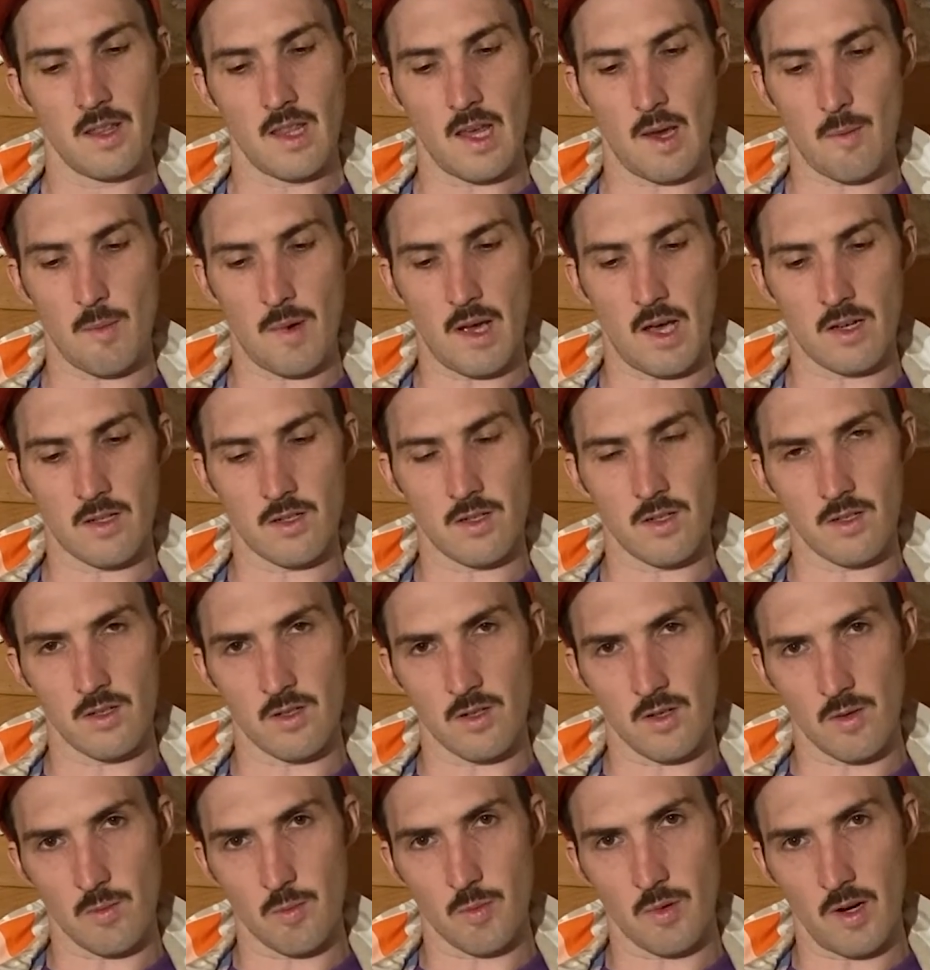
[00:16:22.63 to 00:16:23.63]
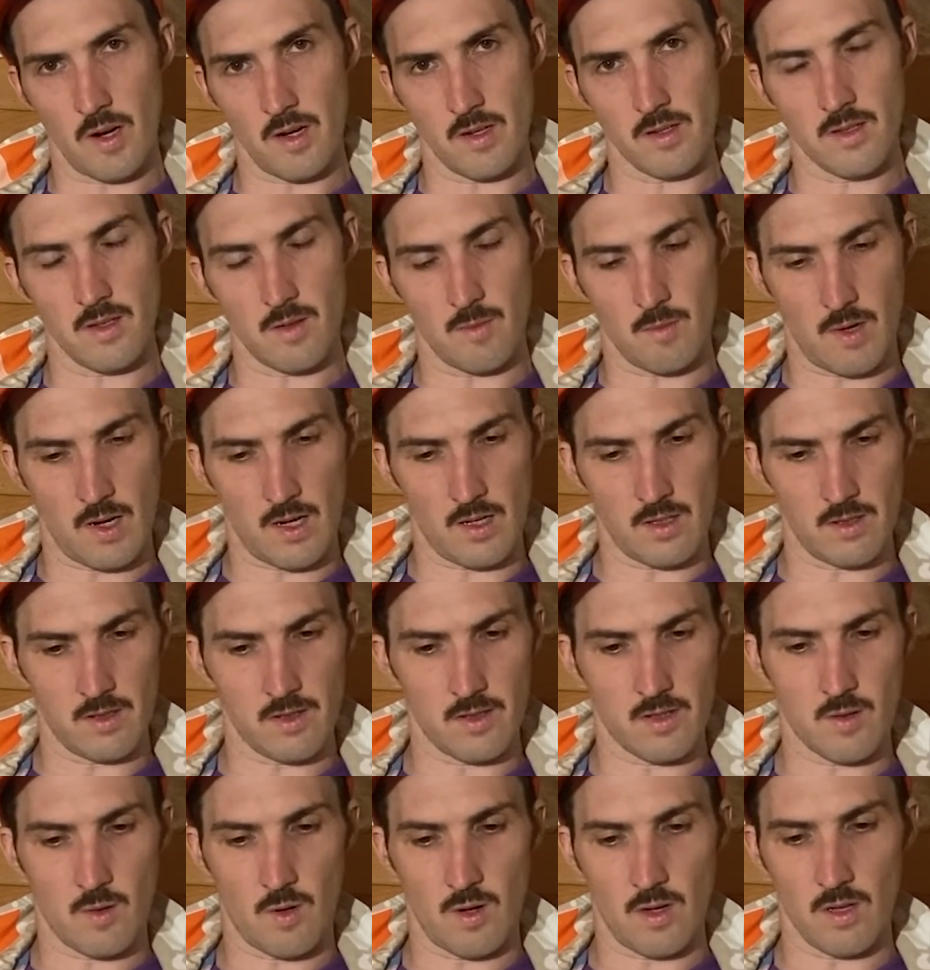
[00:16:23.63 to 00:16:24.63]
that matches your price and
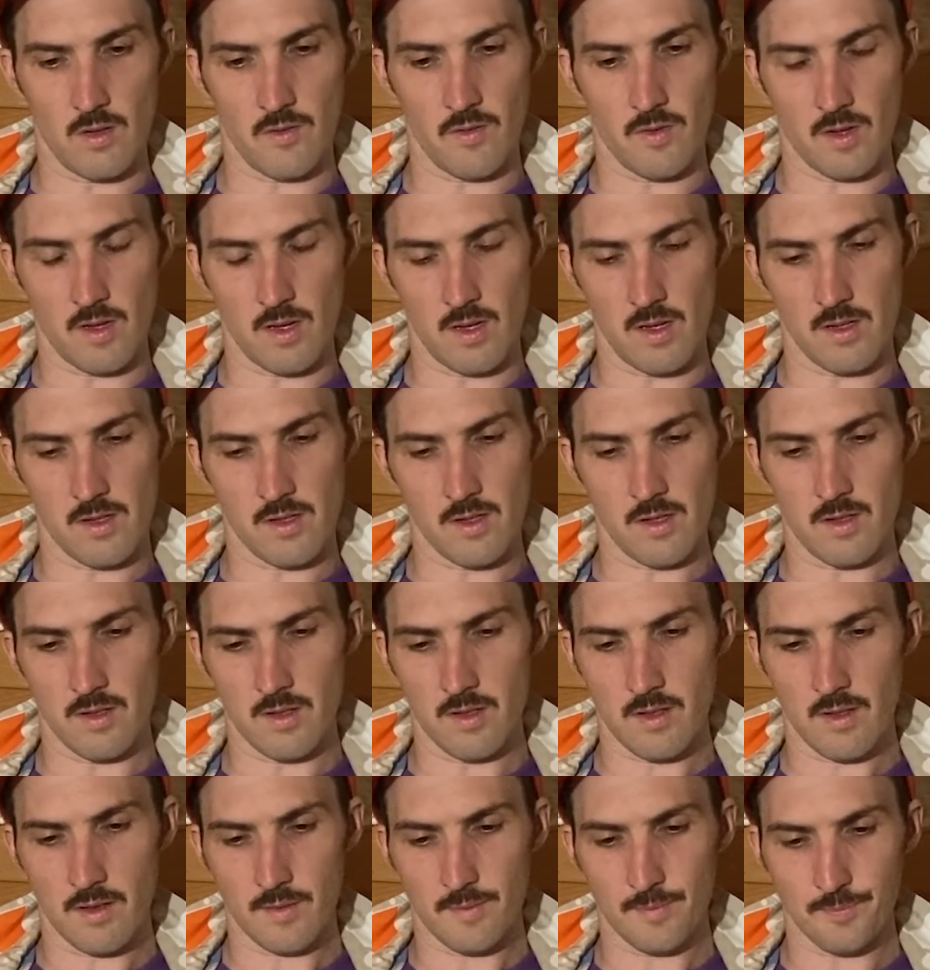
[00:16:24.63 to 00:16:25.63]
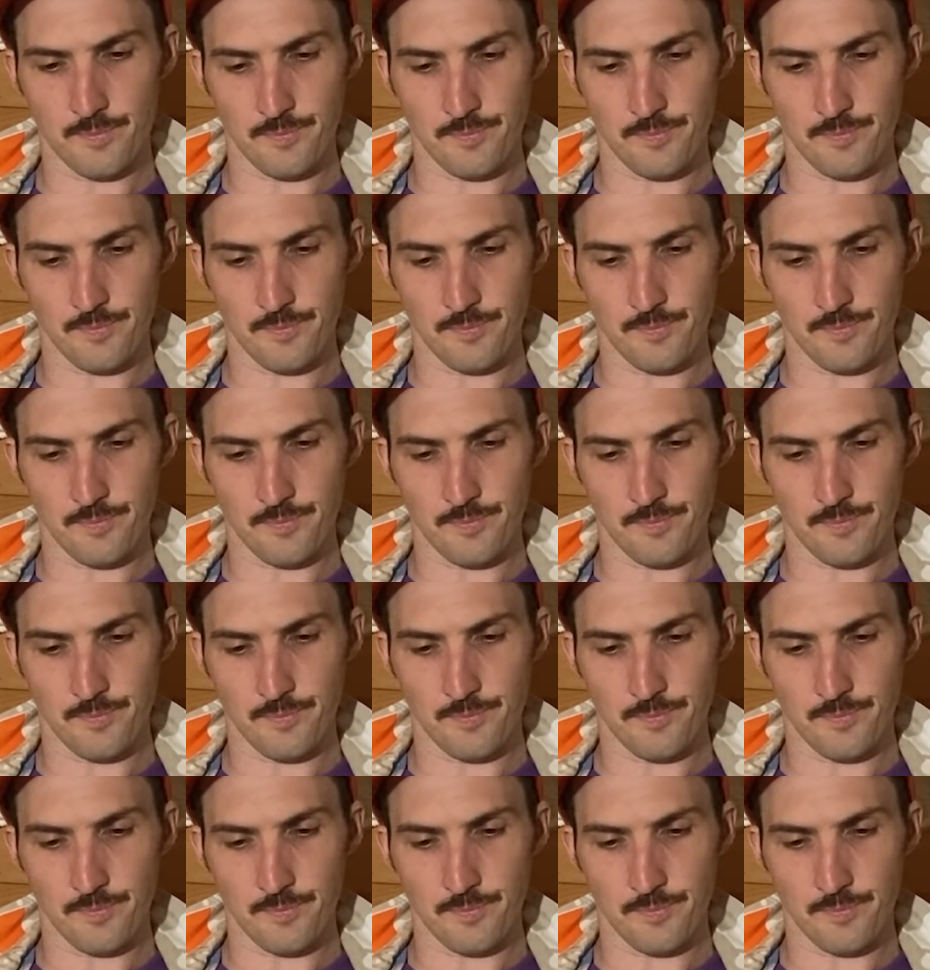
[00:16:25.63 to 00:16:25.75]
mileage qualifications.